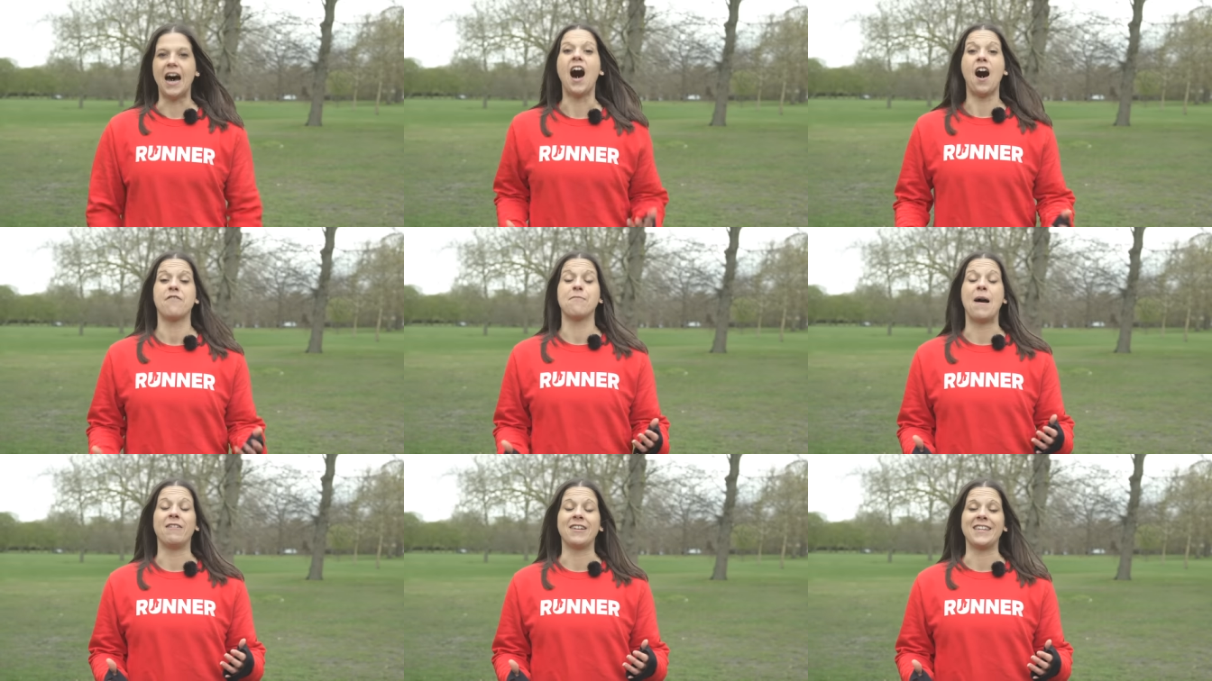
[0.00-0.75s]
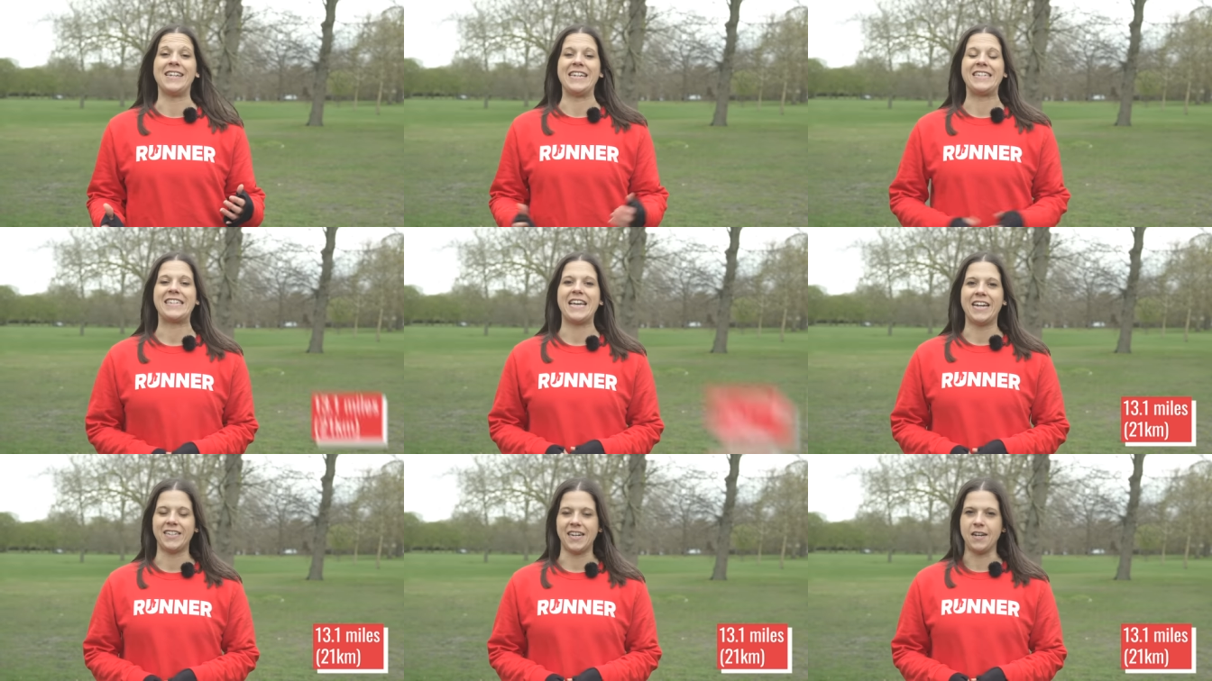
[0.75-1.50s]
A half marathon is
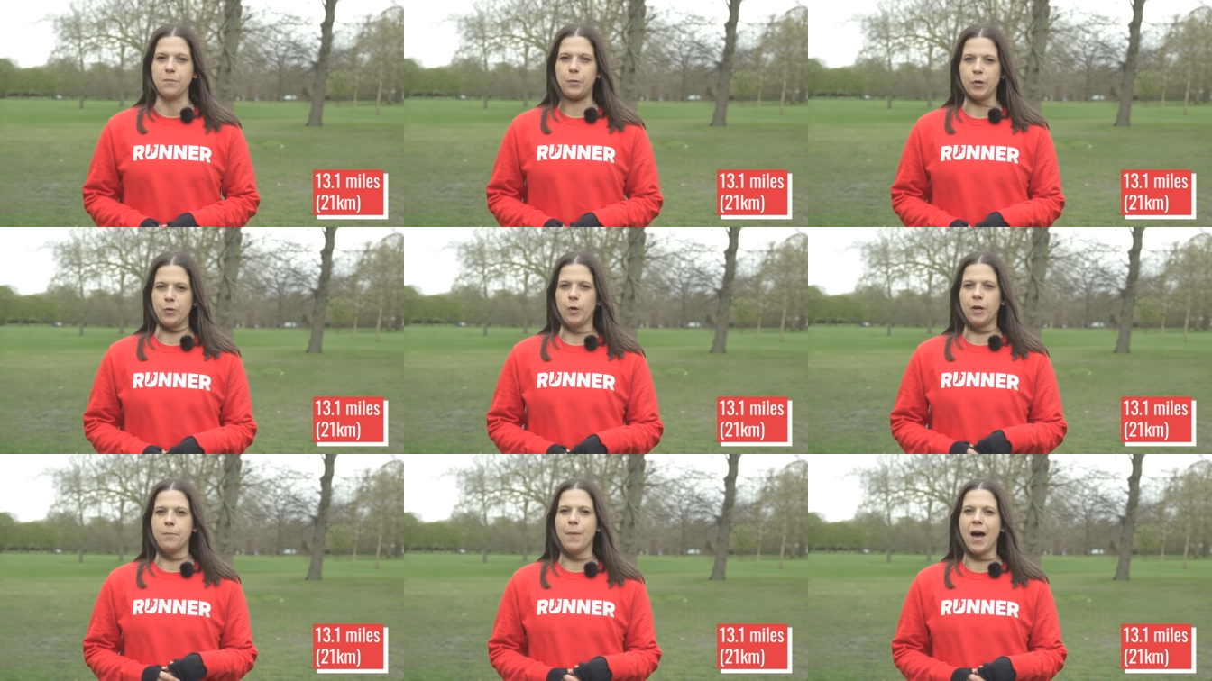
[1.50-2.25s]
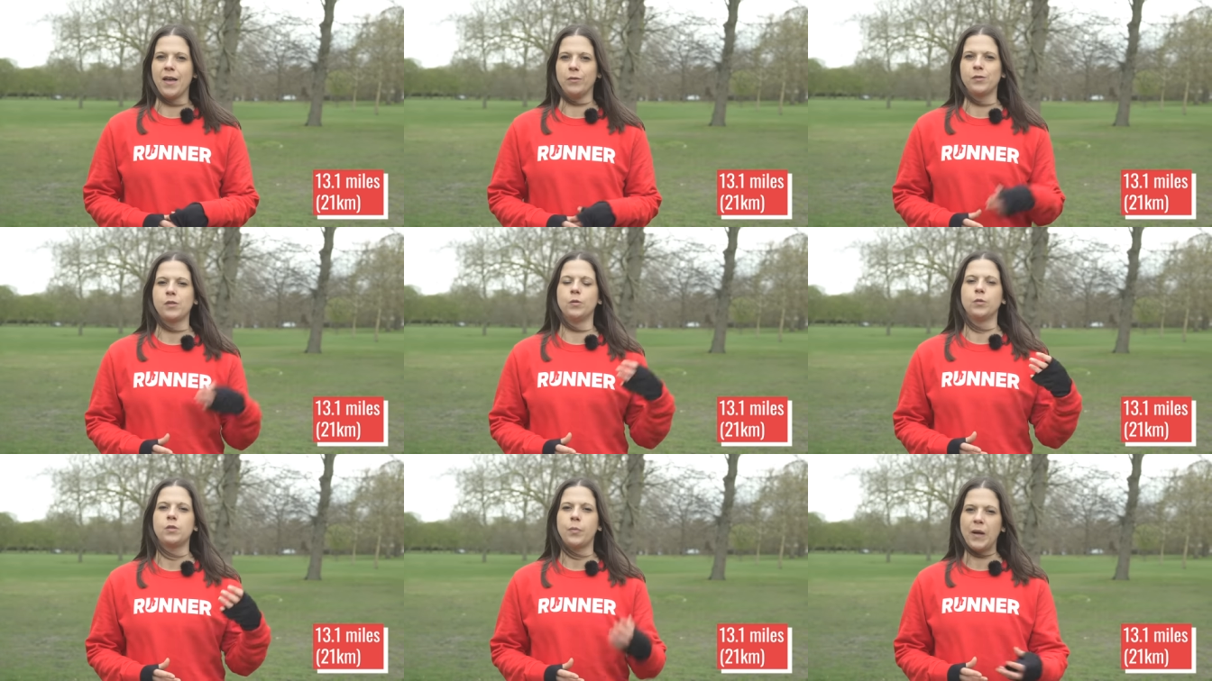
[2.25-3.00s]
13.1 miles
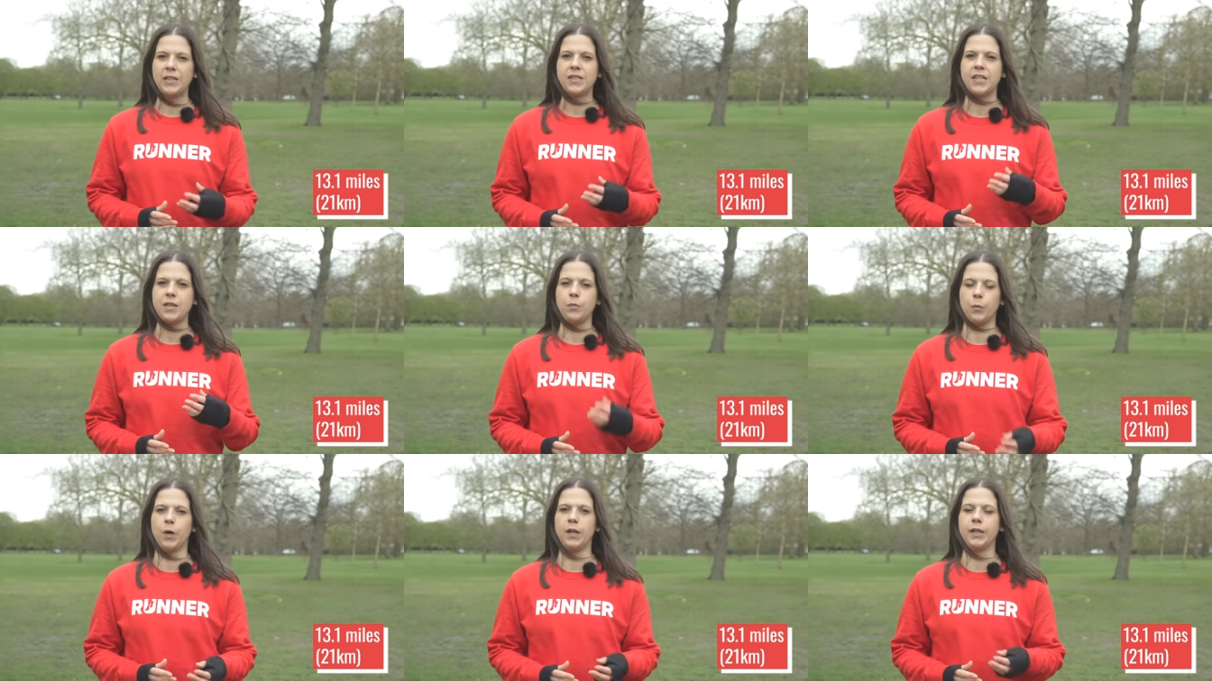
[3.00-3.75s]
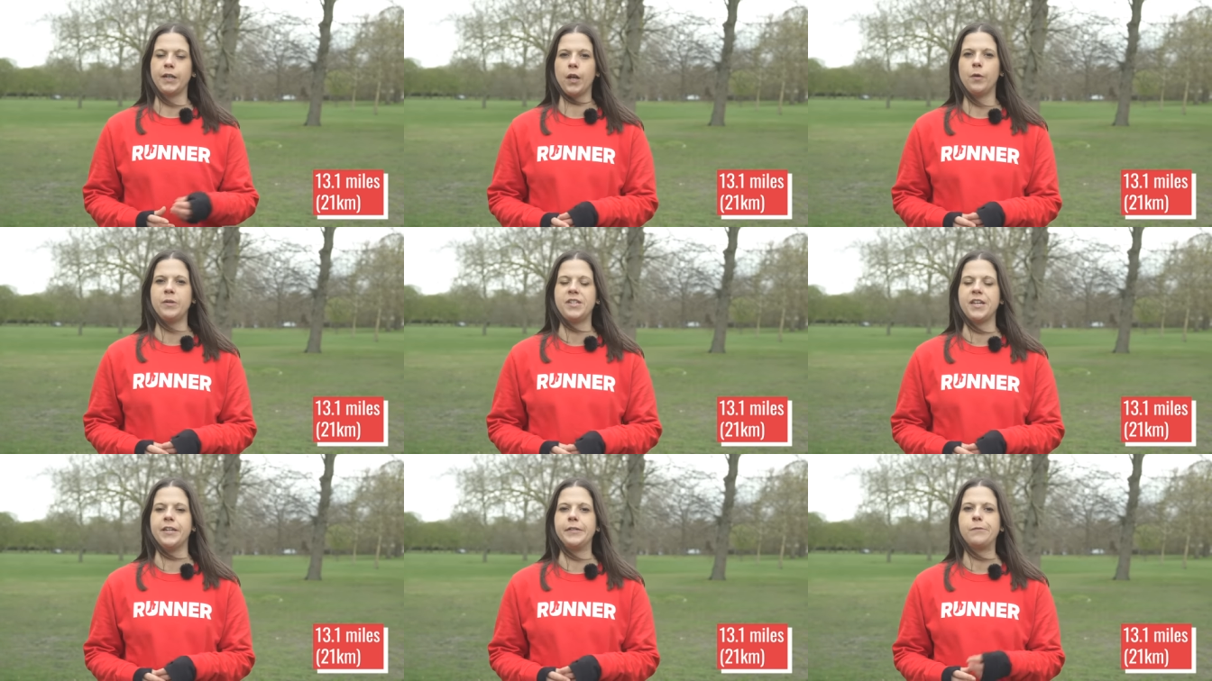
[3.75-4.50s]
or 21
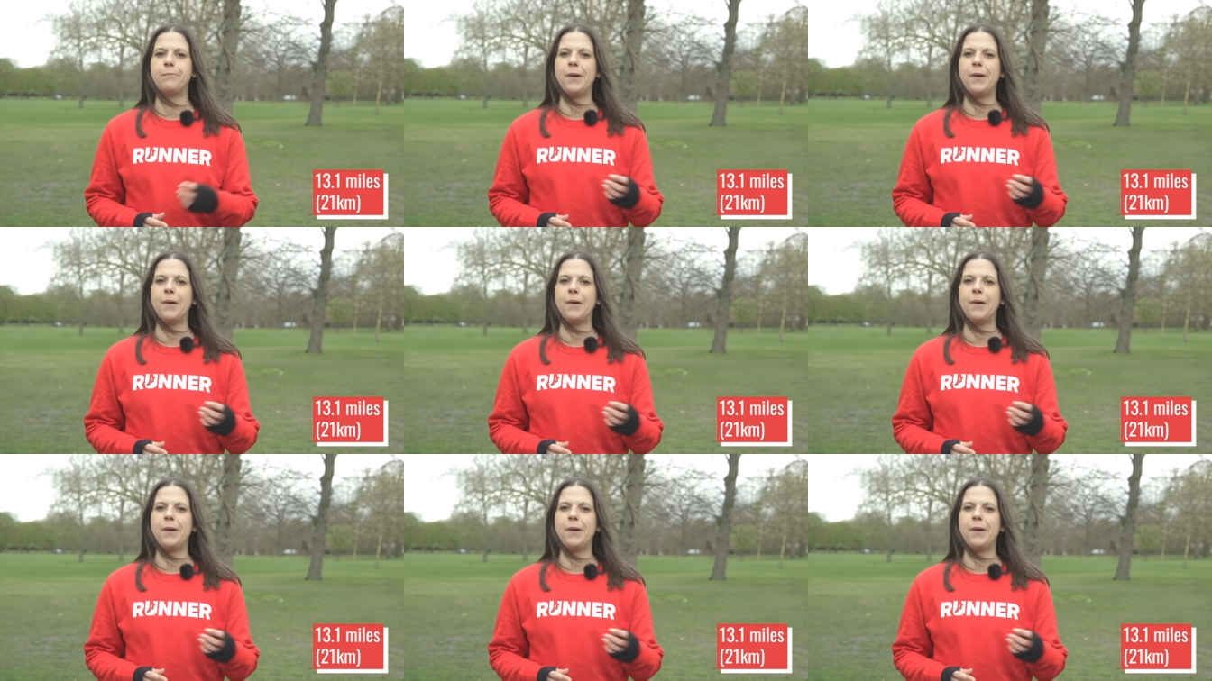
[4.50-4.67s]
kilometers,